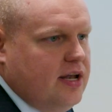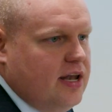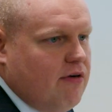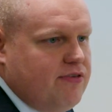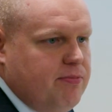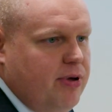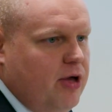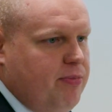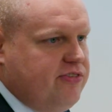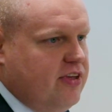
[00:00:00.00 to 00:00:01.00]
Now, for the
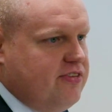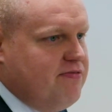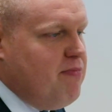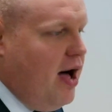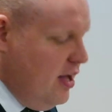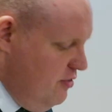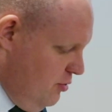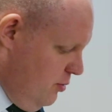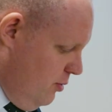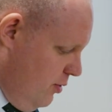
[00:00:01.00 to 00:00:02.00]
purposes of my
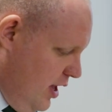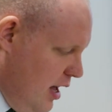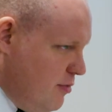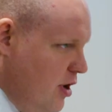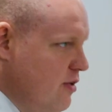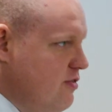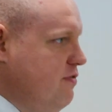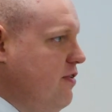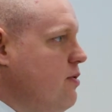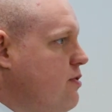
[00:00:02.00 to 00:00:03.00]
talk, I'm going to
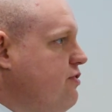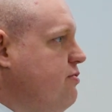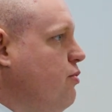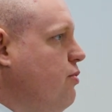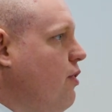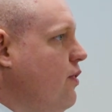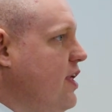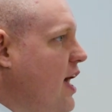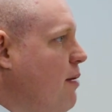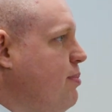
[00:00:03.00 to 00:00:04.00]
focus more on
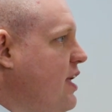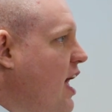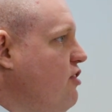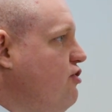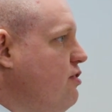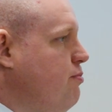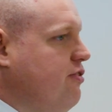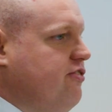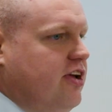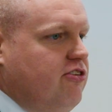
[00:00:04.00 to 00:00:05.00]
the application
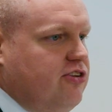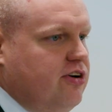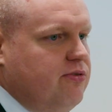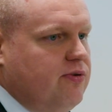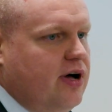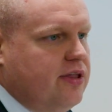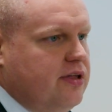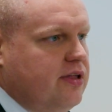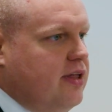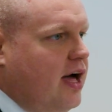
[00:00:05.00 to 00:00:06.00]
procedure
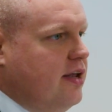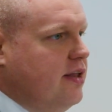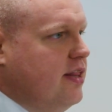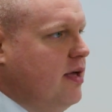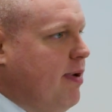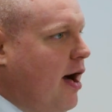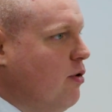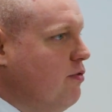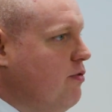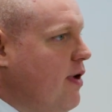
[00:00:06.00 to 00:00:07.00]
rather than the
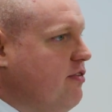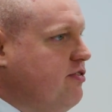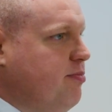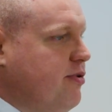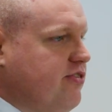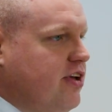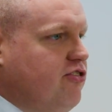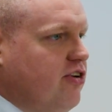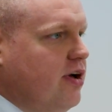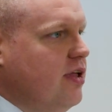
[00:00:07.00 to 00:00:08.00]
power of arrest
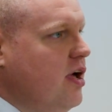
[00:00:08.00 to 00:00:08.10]
procedure.